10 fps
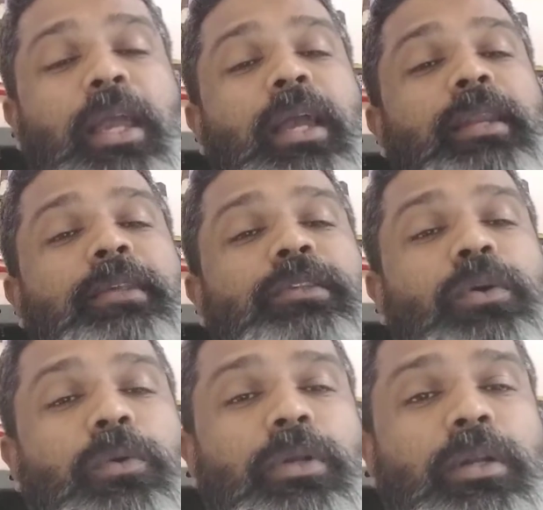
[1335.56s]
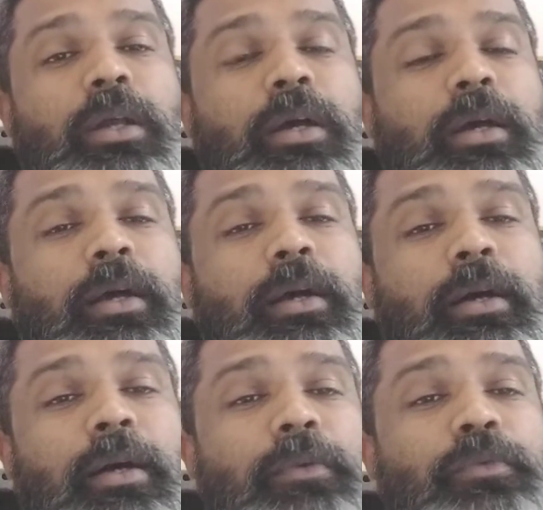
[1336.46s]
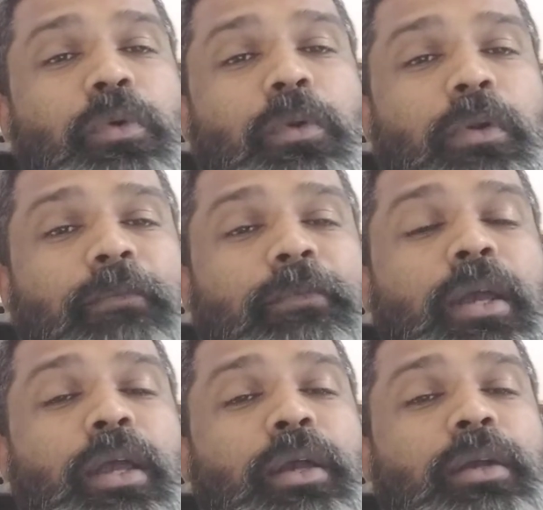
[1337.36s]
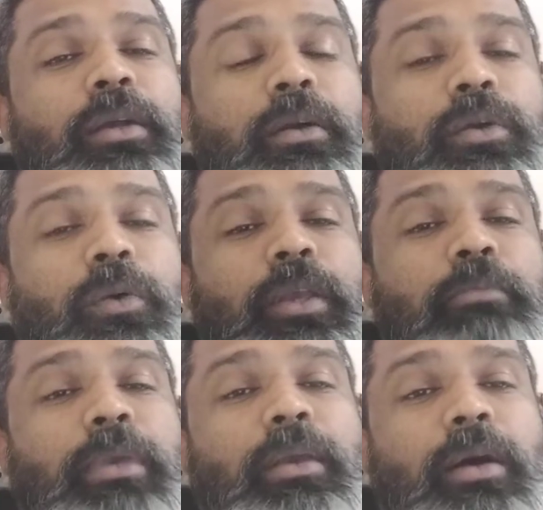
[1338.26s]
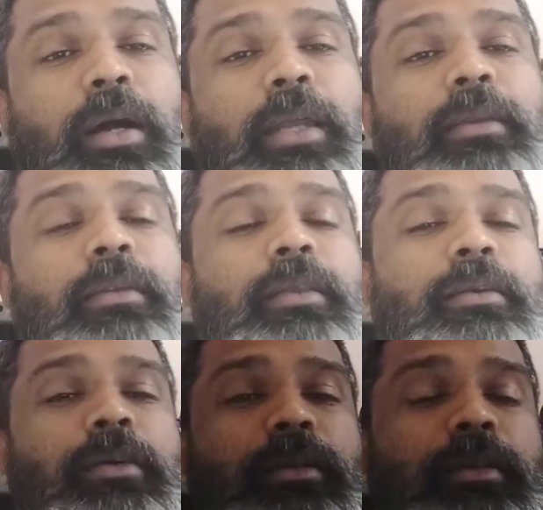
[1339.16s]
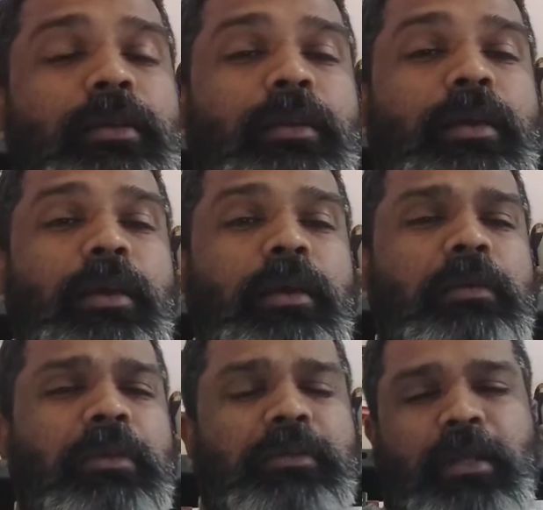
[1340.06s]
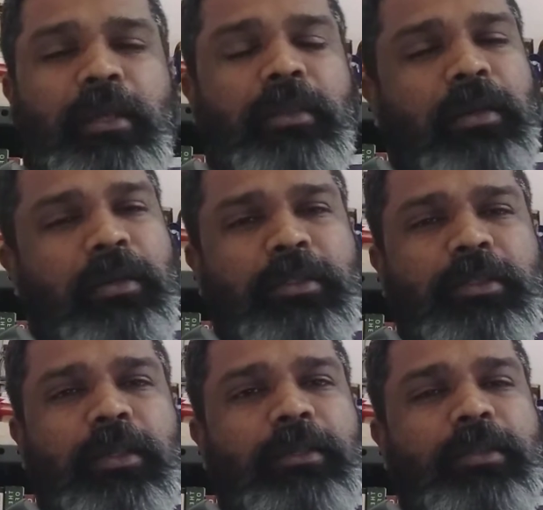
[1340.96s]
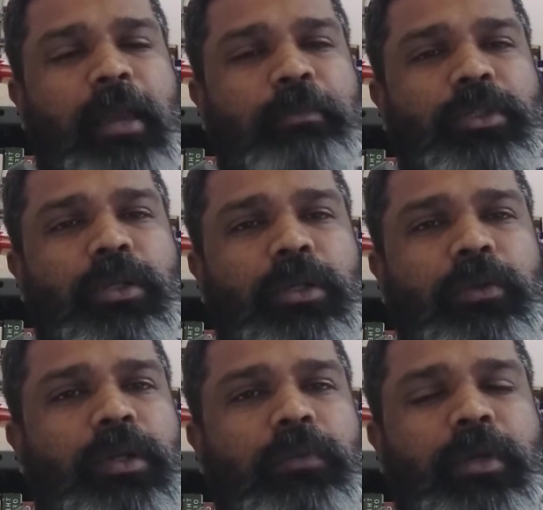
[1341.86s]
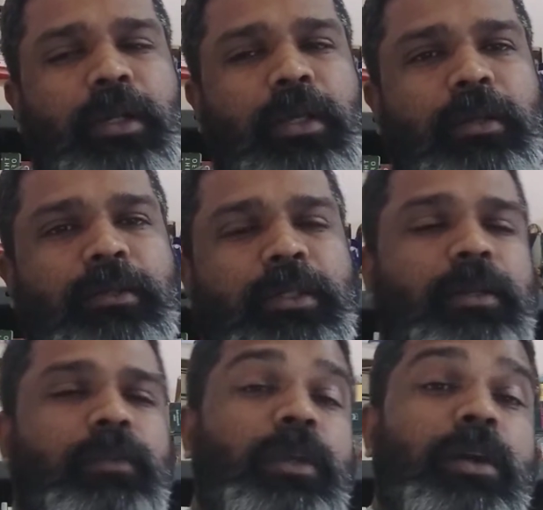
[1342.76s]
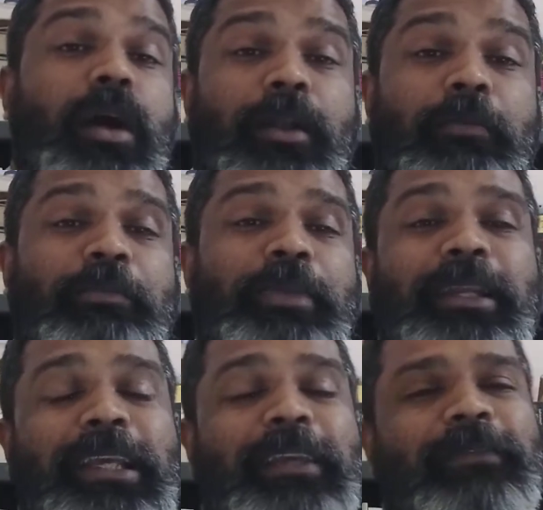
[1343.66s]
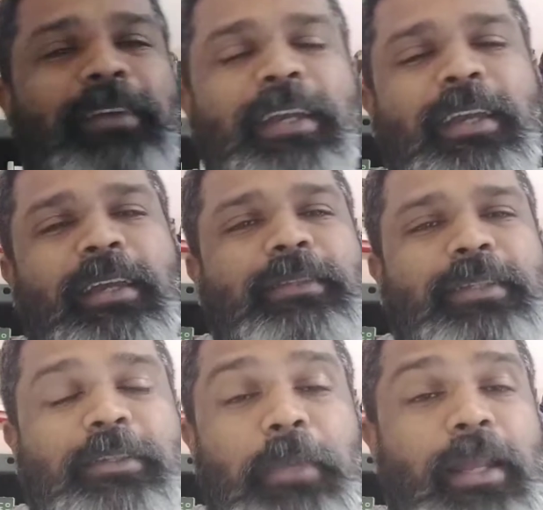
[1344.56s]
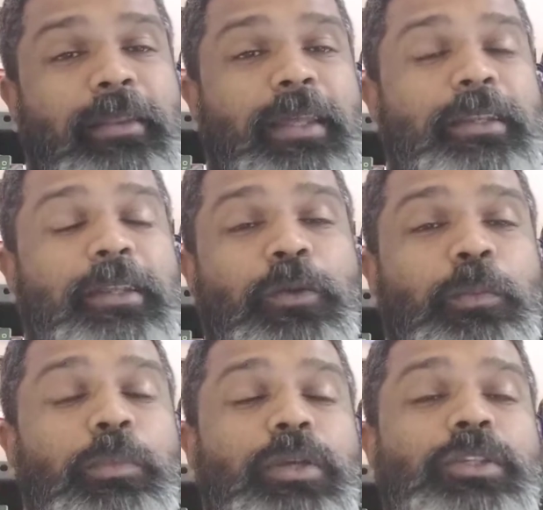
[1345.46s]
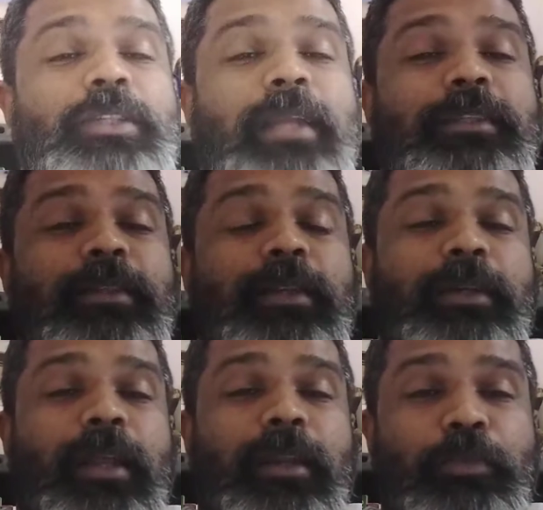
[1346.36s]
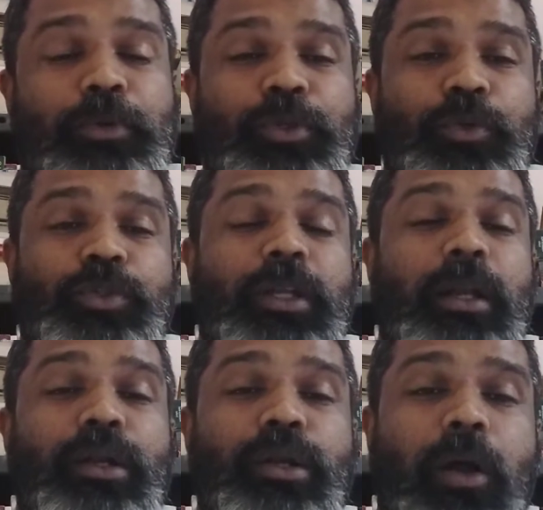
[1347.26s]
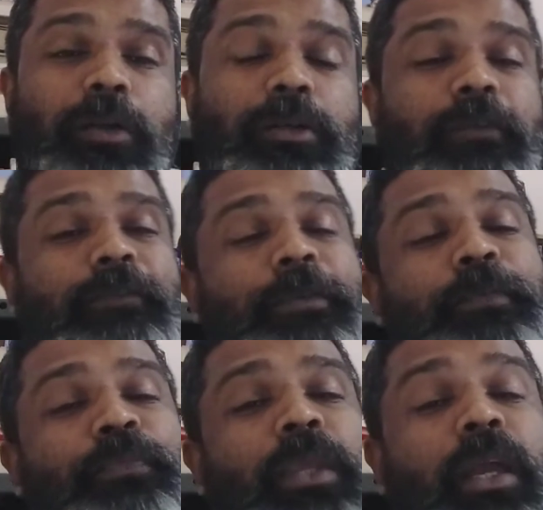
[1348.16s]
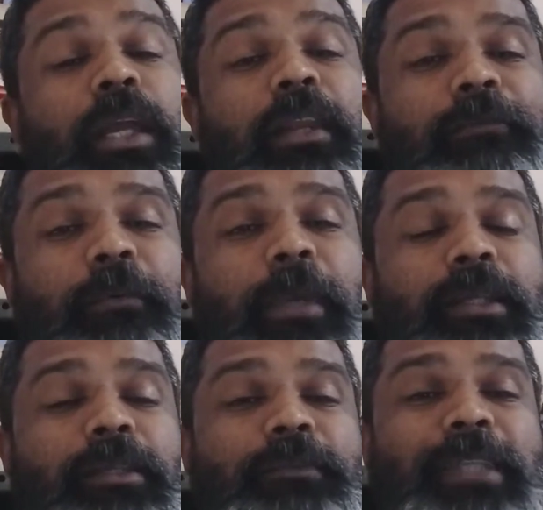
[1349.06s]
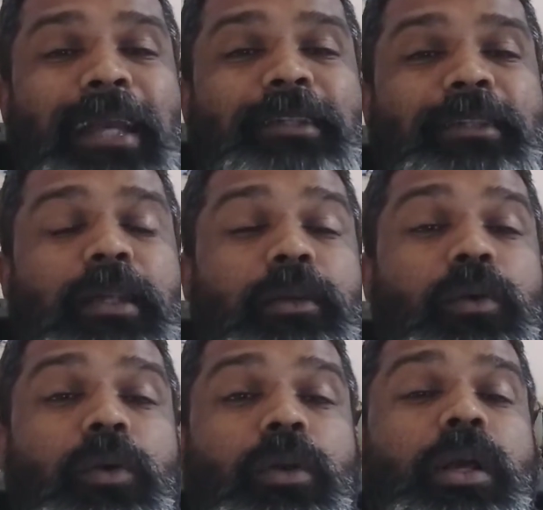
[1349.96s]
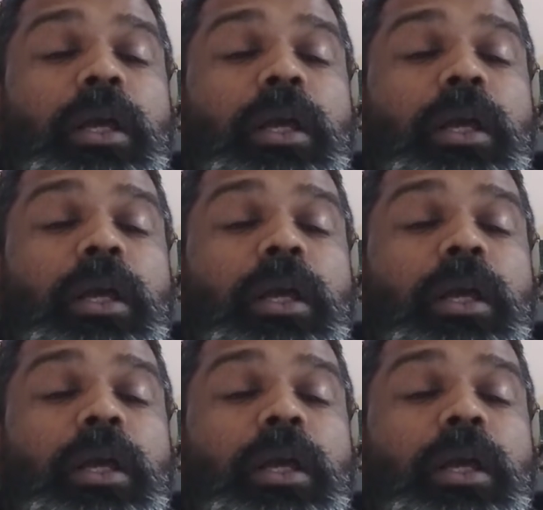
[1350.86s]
It is on a role of going behind the curtain, things like that. It's absolutely ridiculous, and we can't believe in such a manner that because Sanskrit had produced a lot of informative texts and all.